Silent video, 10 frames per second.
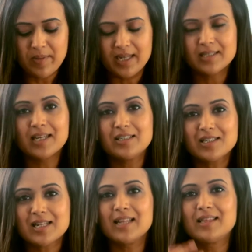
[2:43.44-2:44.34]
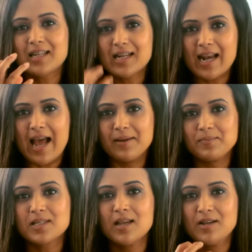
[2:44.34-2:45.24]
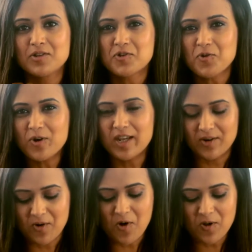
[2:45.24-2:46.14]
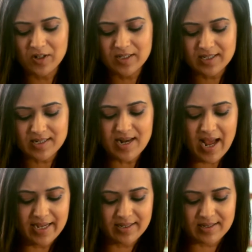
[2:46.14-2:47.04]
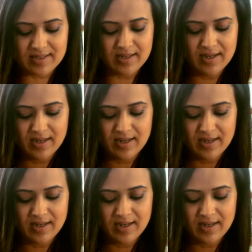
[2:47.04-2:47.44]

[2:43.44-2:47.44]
minutes and just let the clams soak in all this nice